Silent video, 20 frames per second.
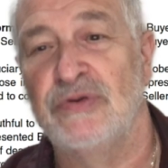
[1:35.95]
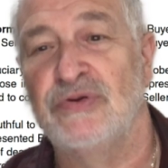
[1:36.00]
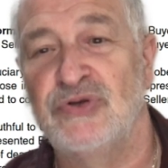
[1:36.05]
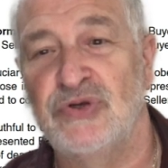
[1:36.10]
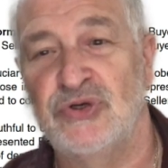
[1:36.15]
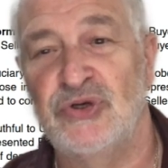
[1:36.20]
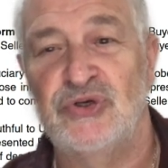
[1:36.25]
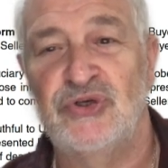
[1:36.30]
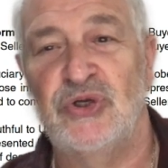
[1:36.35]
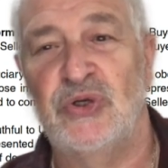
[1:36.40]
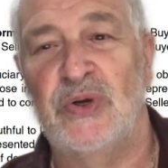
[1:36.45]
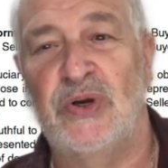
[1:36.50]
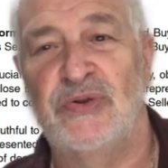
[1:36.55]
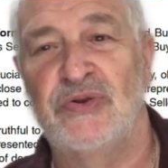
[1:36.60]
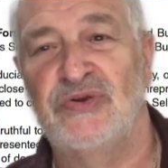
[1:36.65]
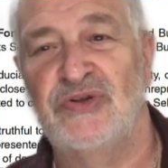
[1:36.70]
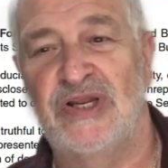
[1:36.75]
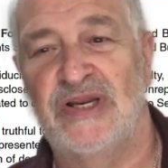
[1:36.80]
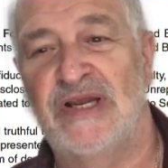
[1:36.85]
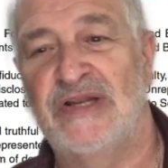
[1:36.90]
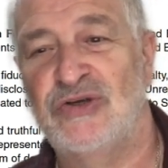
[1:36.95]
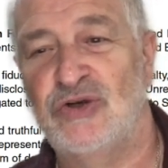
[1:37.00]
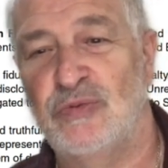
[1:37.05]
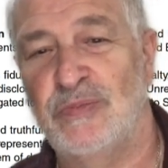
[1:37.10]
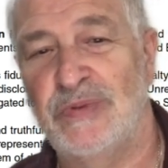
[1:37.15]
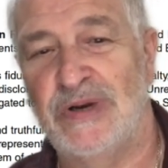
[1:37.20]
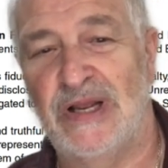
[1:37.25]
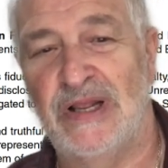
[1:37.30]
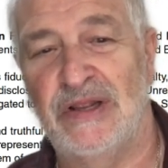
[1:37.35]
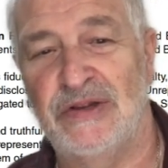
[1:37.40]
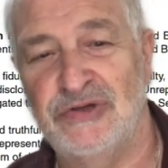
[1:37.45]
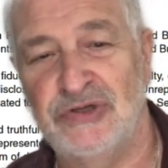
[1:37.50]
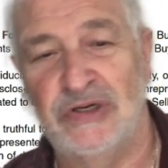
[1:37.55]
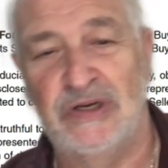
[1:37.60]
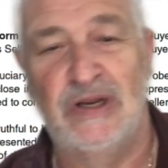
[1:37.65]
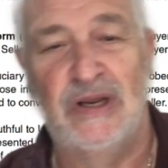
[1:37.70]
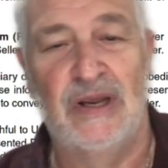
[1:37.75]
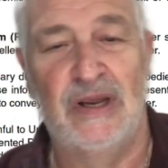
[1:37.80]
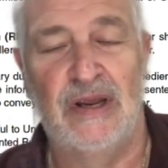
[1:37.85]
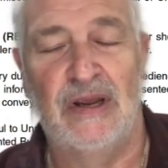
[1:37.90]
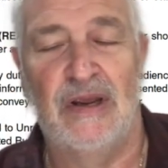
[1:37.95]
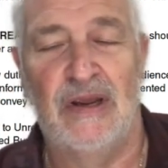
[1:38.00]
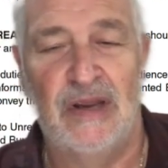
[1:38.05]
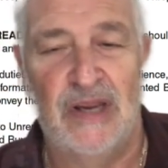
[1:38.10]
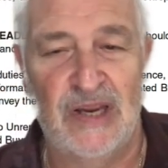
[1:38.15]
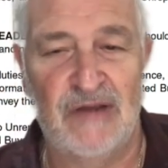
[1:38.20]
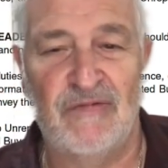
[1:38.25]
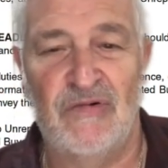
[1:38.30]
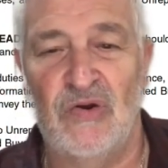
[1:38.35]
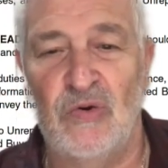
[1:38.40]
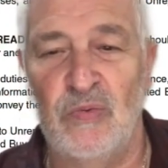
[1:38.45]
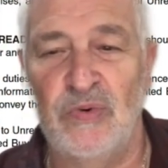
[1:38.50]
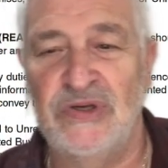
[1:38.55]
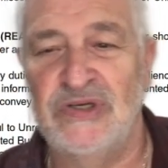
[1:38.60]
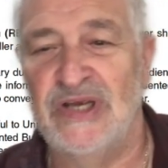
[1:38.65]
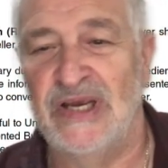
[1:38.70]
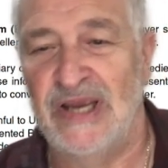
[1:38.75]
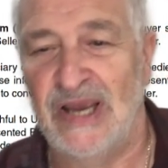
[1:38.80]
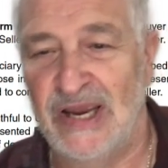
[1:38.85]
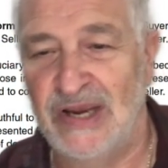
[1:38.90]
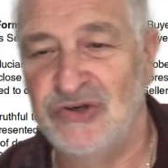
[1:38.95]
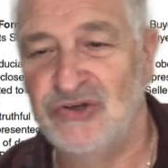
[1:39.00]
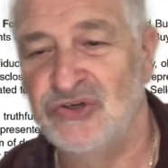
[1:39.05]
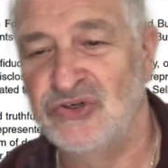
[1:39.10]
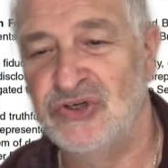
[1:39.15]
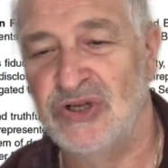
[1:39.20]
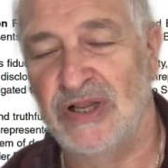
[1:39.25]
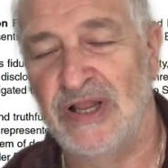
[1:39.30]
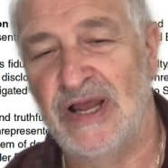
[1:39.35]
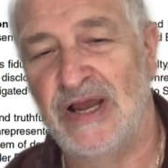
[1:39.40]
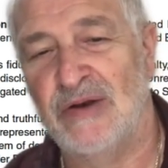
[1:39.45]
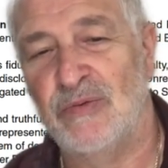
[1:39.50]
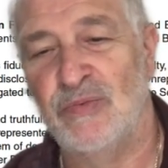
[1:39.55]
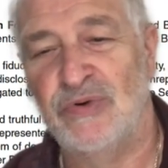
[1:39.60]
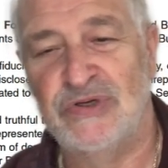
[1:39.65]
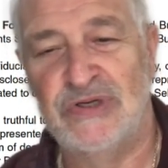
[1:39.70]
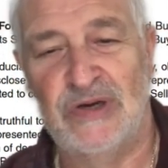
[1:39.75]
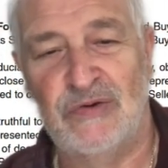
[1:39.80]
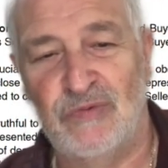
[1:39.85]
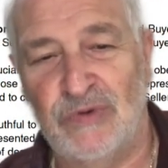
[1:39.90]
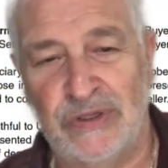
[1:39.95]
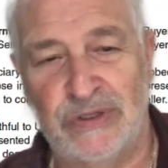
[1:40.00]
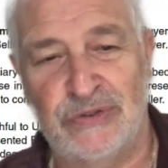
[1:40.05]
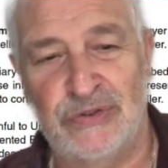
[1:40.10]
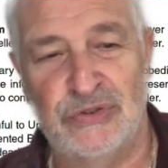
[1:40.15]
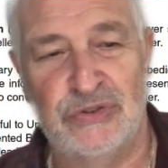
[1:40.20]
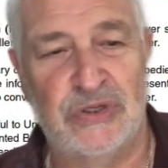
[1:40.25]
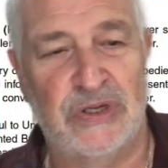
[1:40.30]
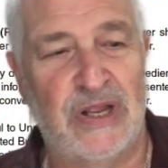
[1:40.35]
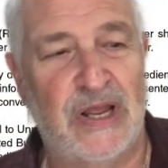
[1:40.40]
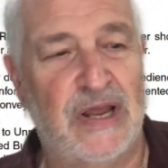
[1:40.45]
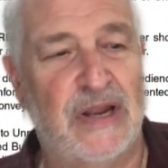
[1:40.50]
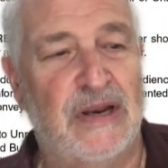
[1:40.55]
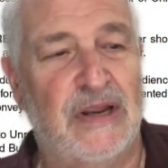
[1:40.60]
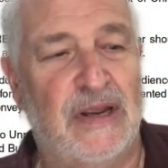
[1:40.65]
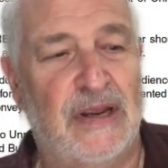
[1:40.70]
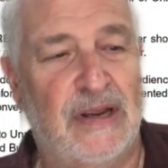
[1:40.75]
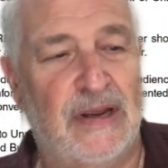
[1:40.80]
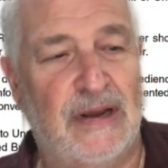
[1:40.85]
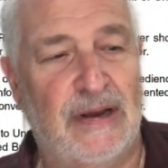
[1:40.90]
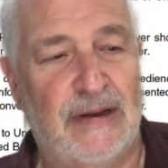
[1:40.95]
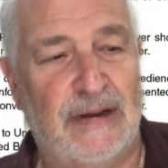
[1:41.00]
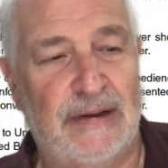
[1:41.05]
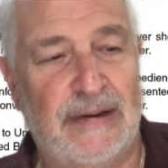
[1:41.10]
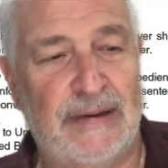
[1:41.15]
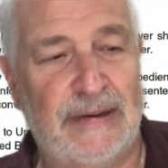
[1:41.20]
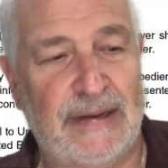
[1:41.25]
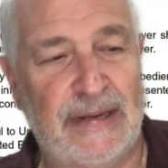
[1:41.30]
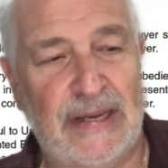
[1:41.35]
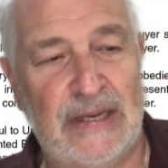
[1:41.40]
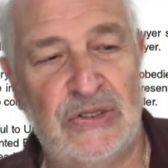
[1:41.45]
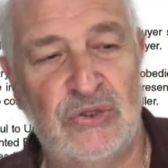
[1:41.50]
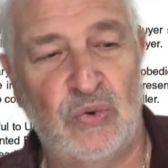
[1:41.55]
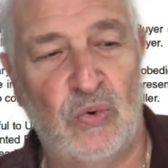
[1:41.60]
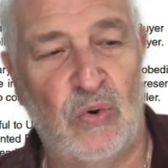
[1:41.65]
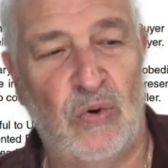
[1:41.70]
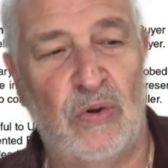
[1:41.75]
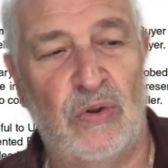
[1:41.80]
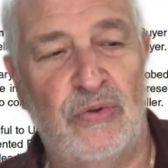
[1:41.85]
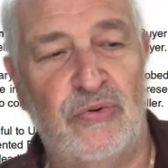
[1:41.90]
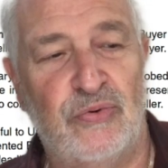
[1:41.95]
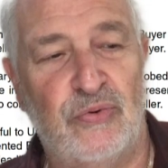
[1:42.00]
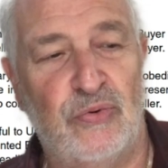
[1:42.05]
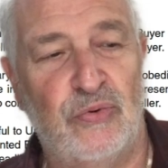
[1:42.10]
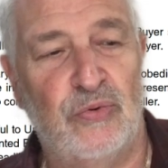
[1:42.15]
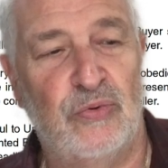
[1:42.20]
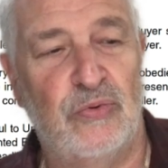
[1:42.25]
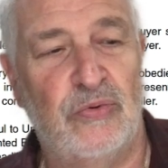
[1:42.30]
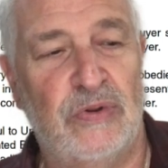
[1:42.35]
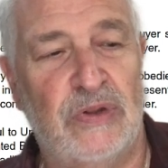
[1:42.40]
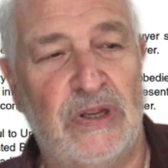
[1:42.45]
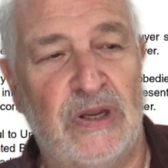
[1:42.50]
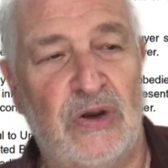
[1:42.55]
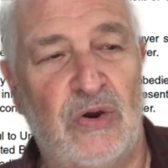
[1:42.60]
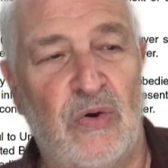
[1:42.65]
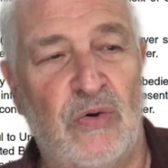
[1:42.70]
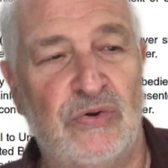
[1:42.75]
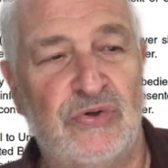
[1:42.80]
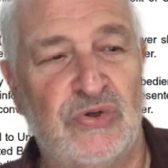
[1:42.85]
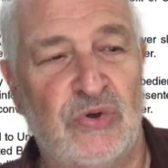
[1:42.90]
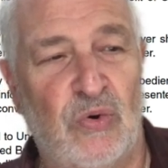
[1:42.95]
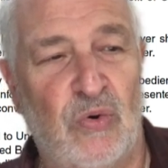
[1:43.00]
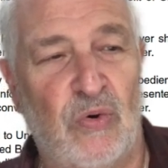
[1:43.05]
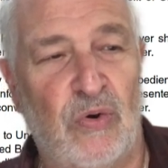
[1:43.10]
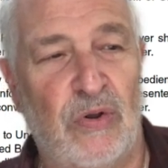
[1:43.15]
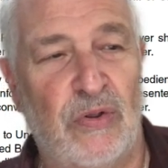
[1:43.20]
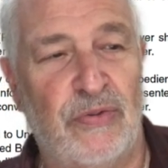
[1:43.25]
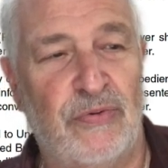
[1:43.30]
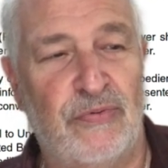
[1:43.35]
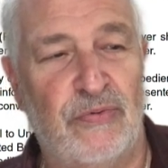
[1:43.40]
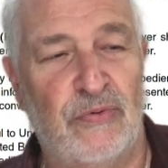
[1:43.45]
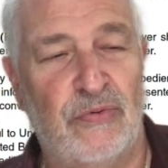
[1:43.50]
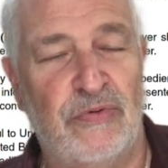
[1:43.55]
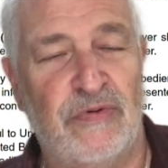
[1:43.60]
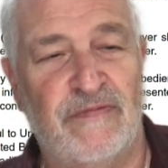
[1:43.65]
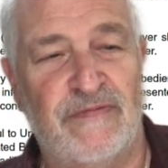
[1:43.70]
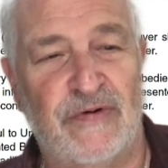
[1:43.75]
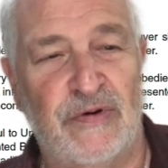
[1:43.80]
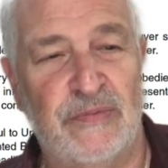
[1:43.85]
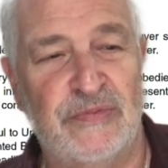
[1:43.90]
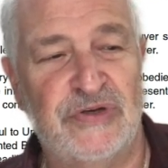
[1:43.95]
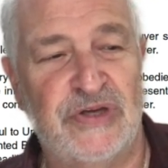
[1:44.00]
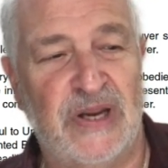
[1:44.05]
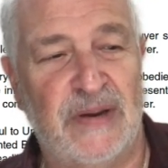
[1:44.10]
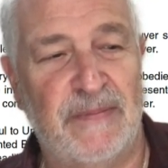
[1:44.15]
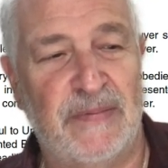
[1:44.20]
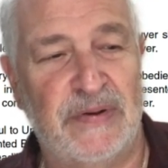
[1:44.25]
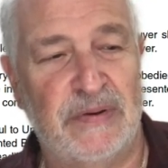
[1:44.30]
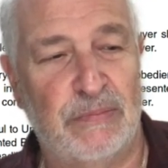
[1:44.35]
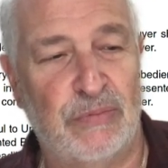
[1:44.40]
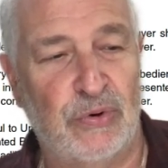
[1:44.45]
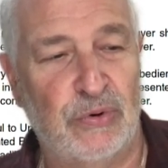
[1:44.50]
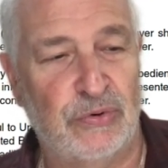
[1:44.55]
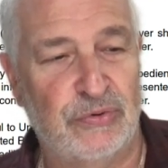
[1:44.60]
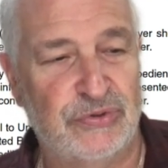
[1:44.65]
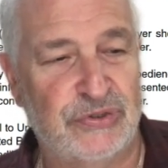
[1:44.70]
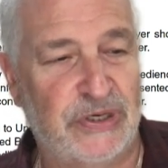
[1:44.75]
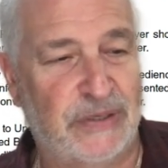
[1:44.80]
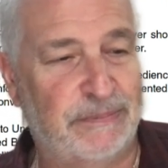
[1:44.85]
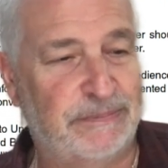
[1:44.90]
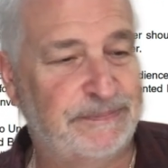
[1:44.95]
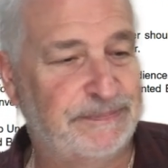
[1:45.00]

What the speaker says: So just so you understand that terminology, even though we say agents a lot and we say realtors a lot, it goes all through the firm's name and the broker's name.